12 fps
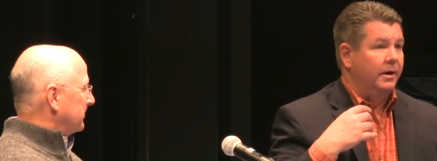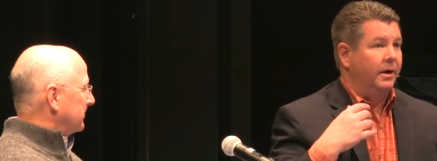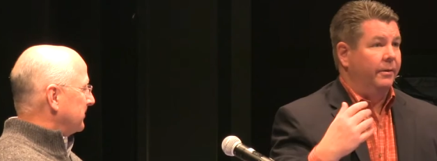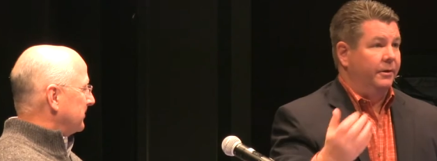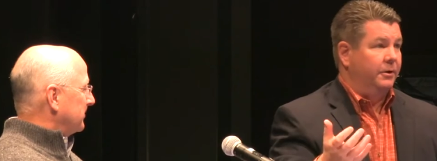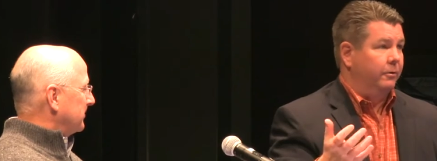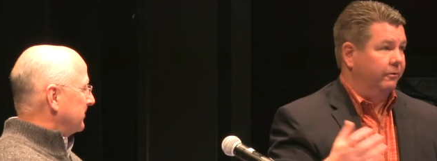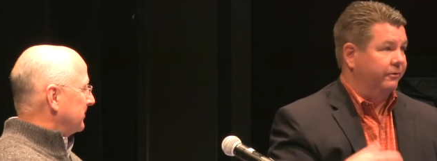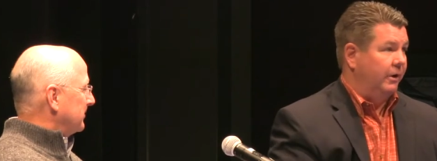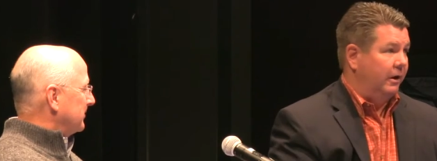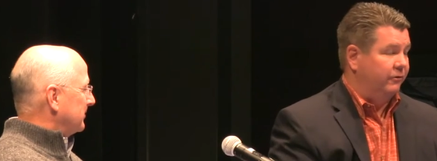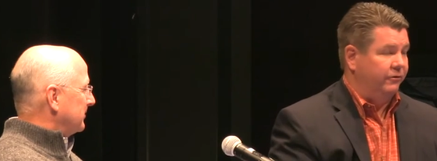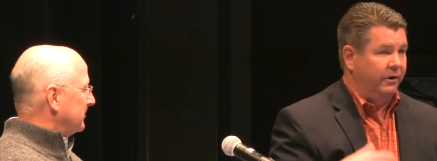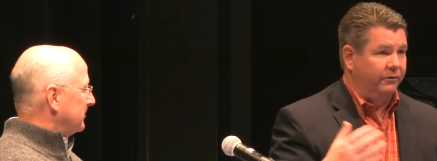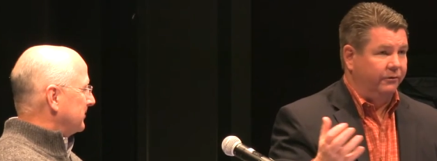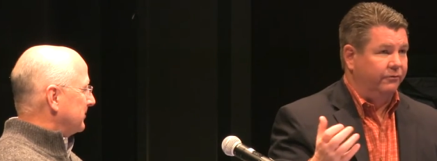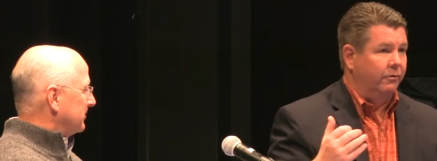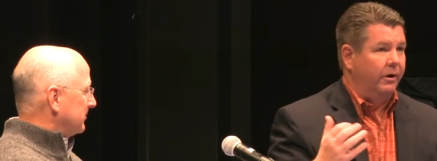Speaker 1: And the New York Stock
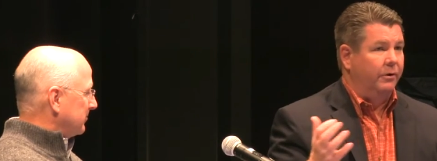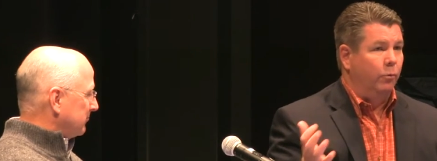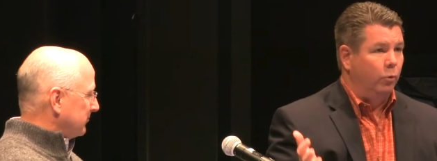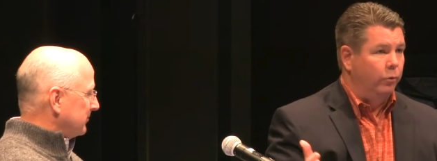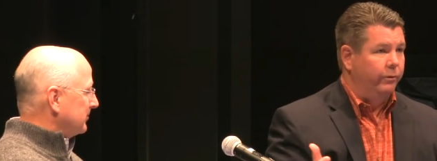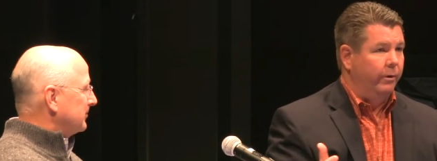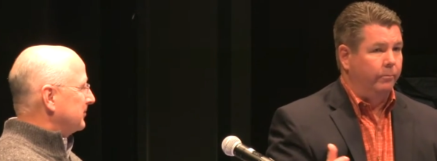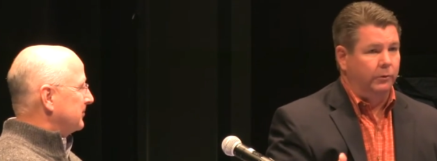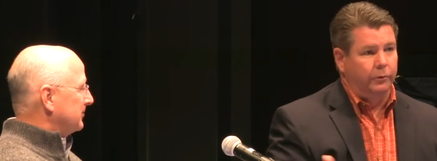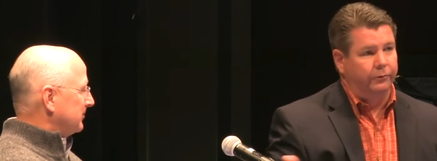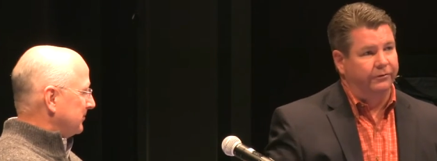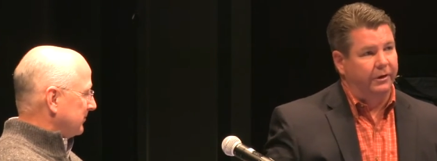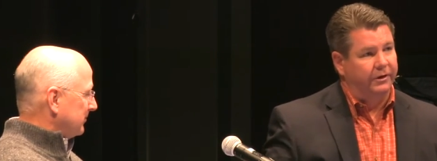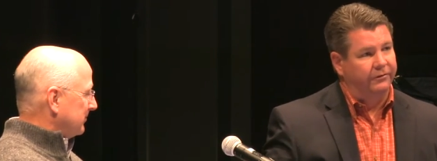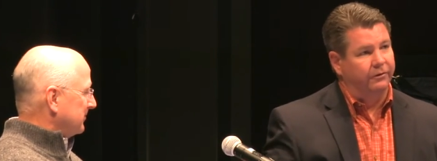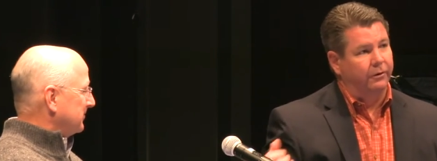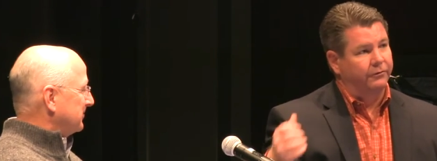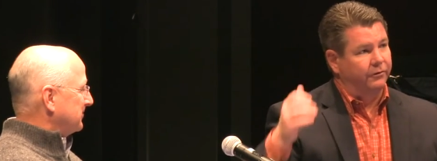Exchange is trying to woo them. Lou said he
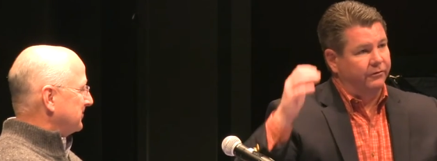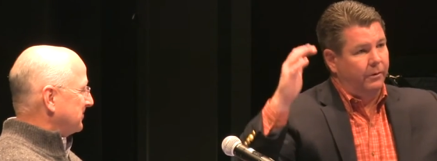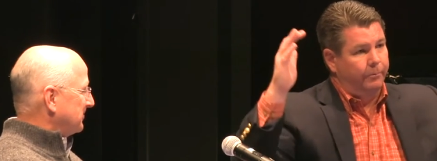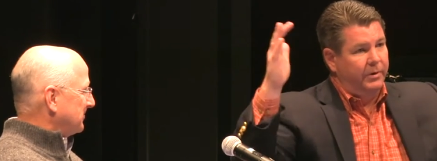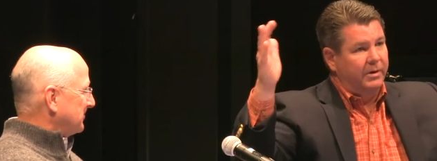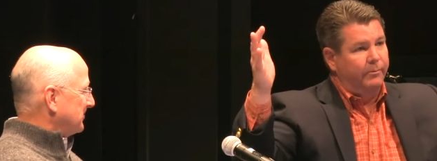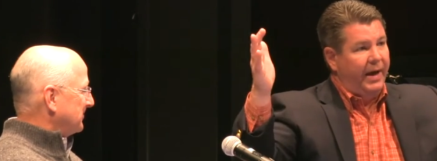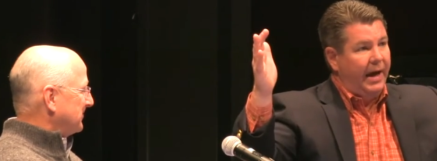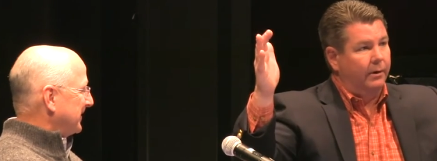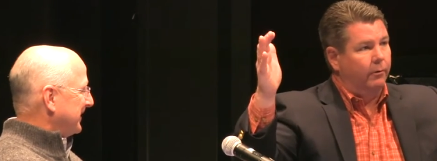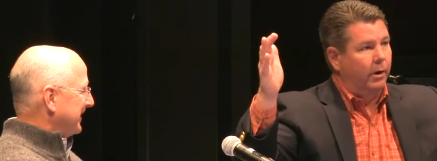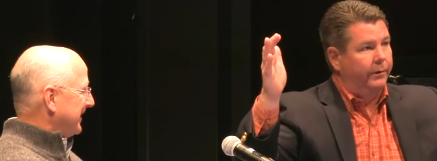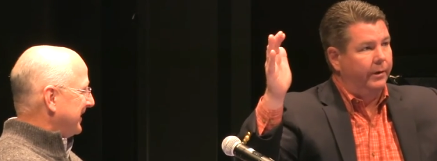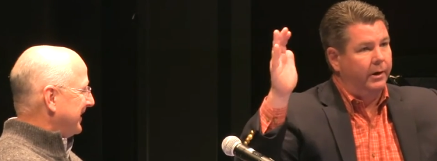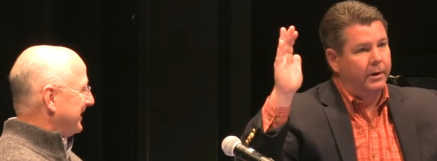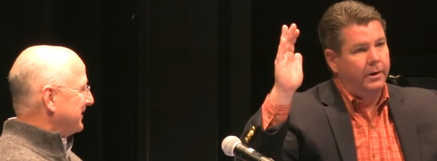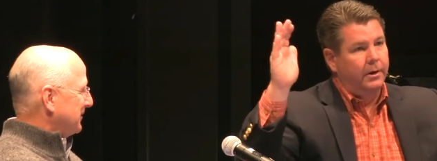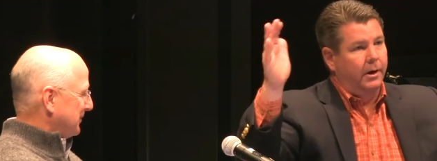saw just a big banner on the
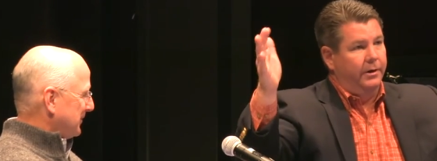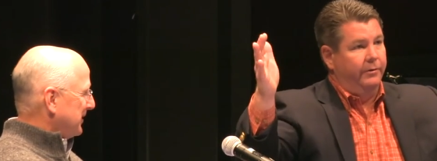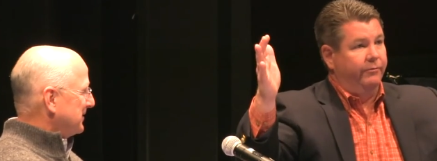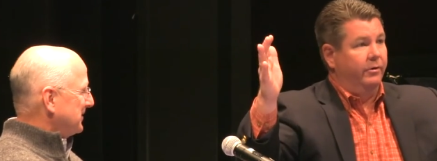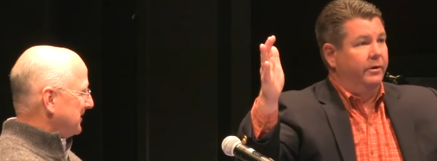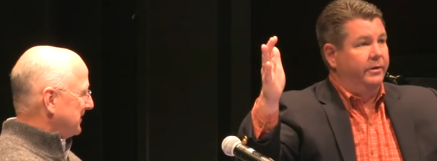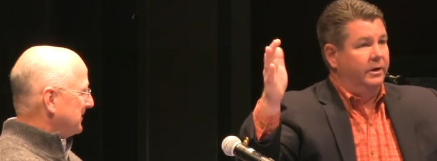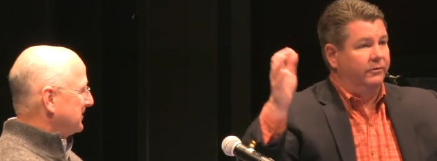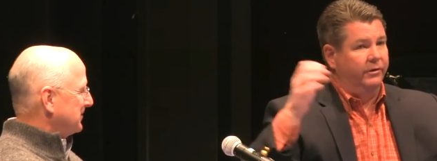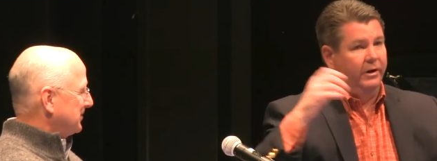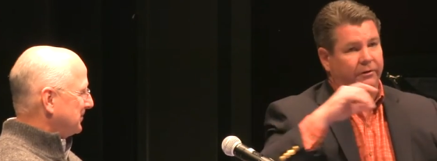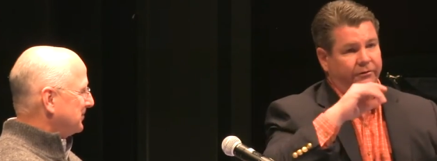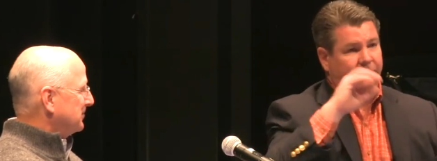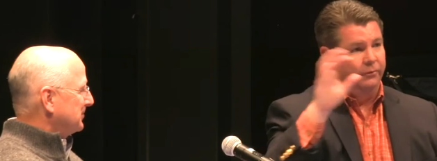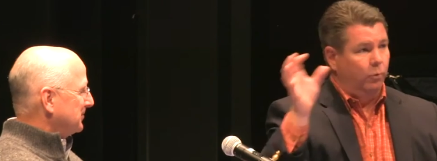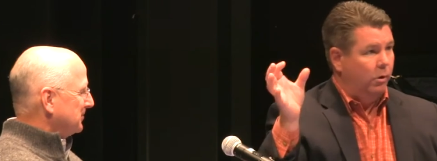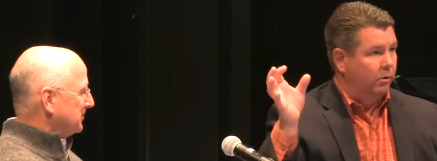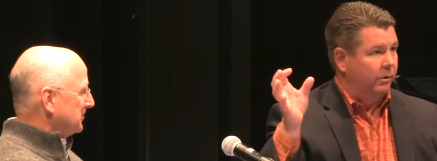on the front of the exchange says
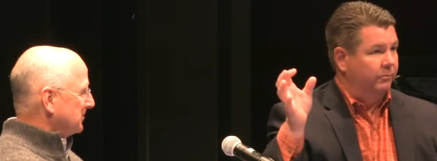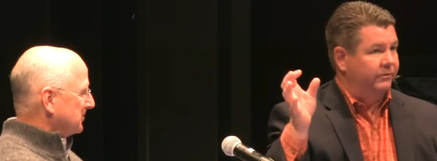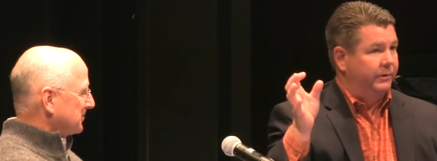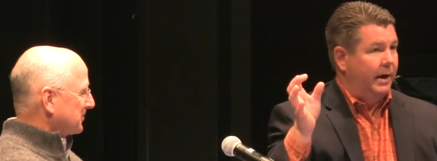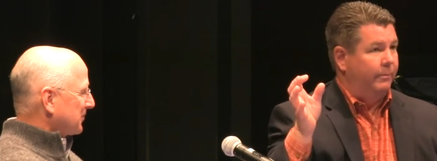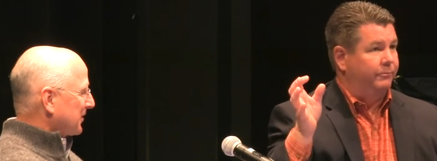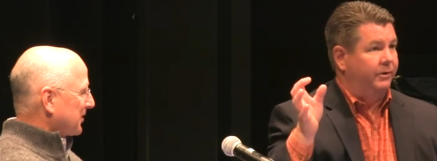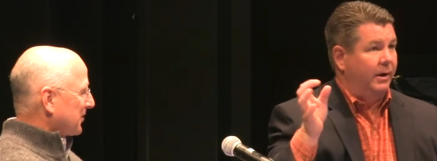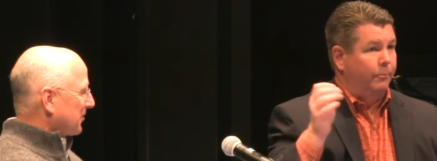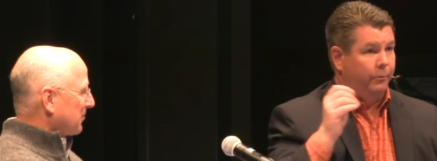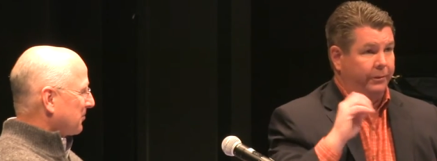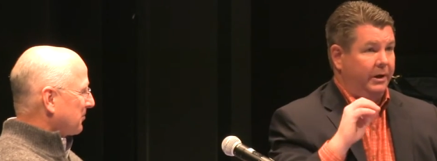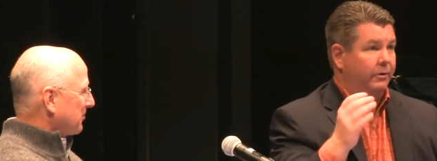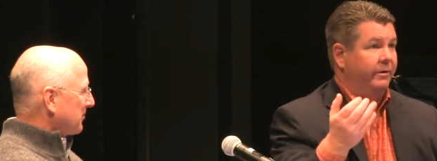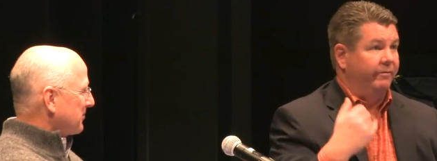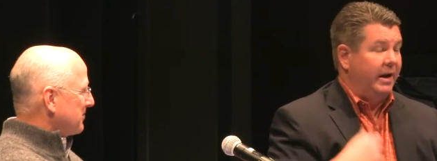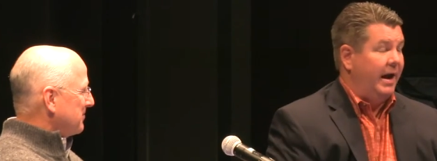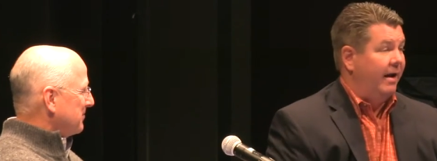"Welcome Snapchat." Well, they don't
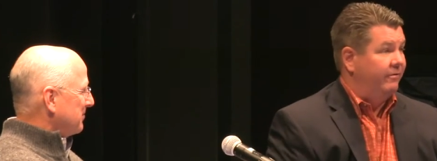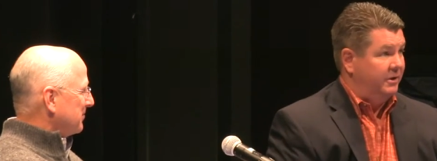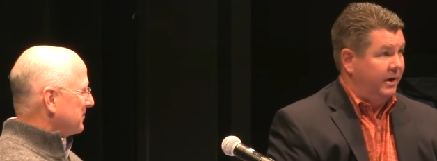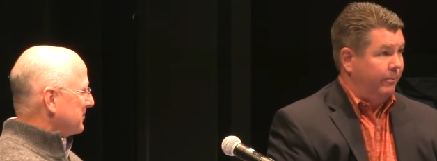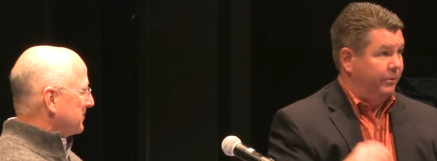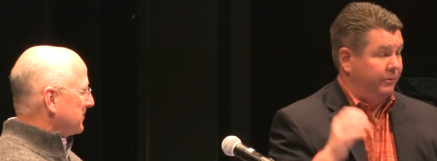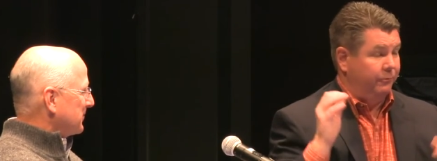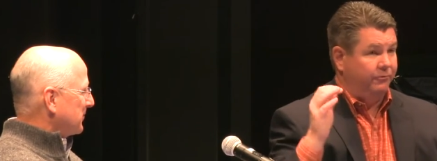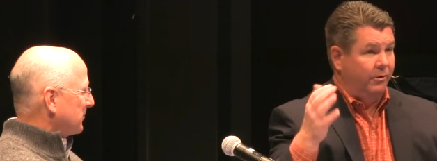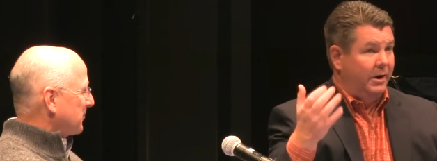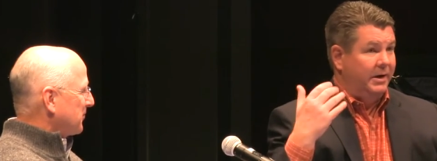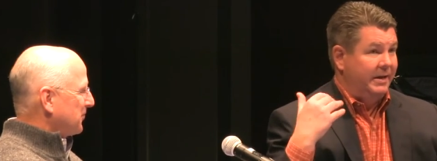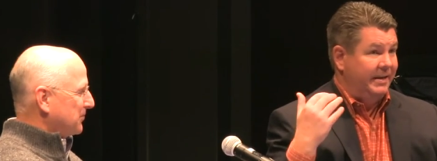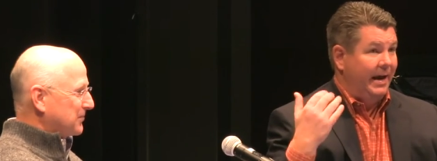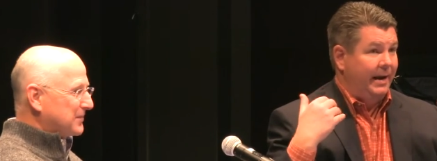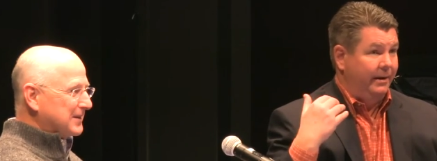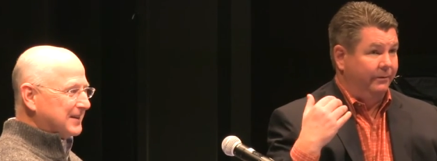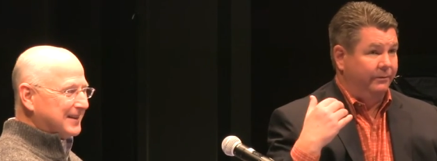even have it yet, but they're trying to
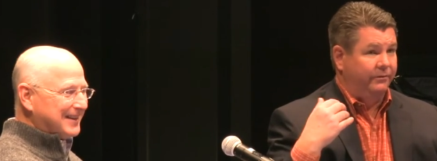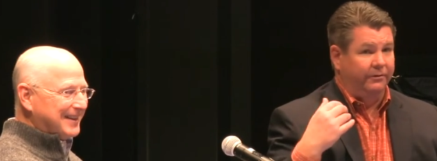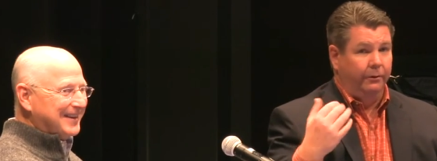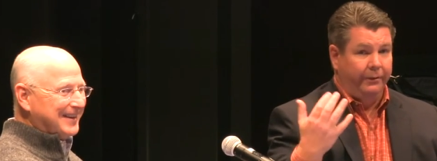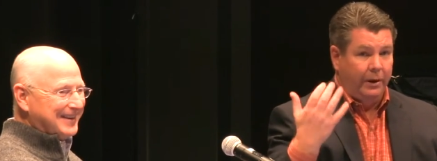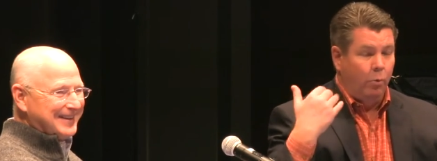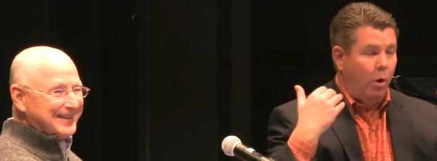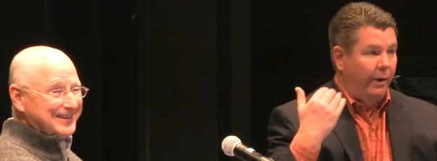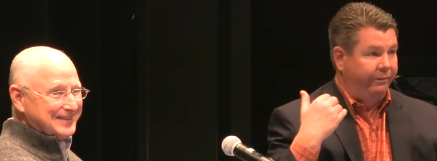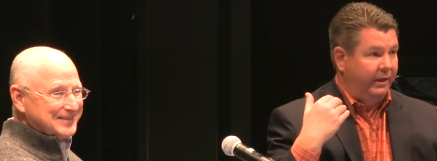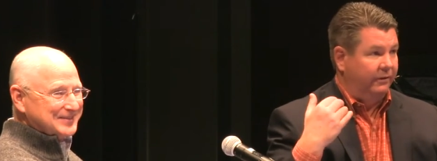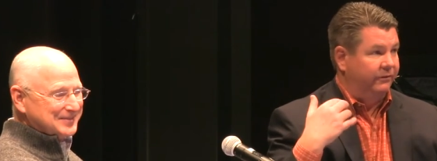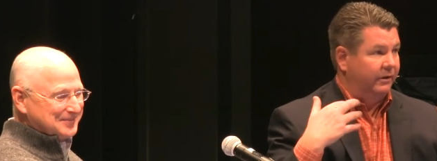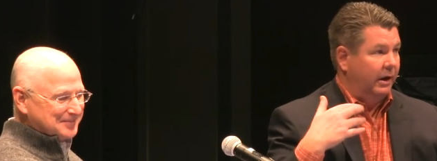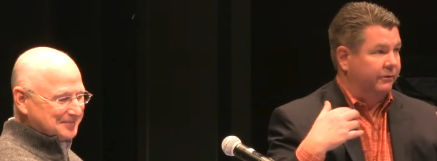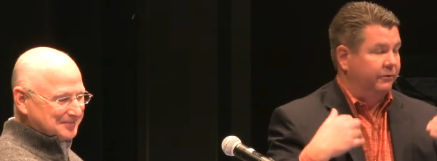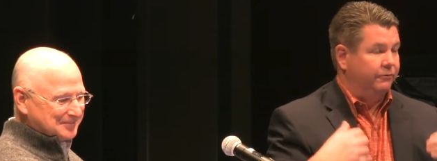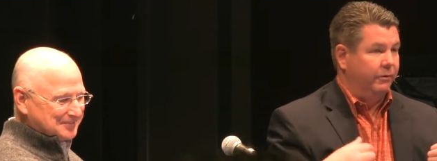get it. So they want that
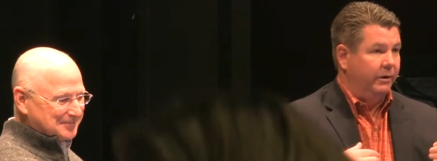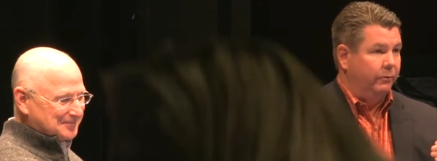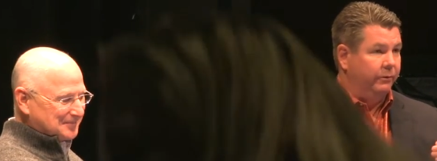stock to trade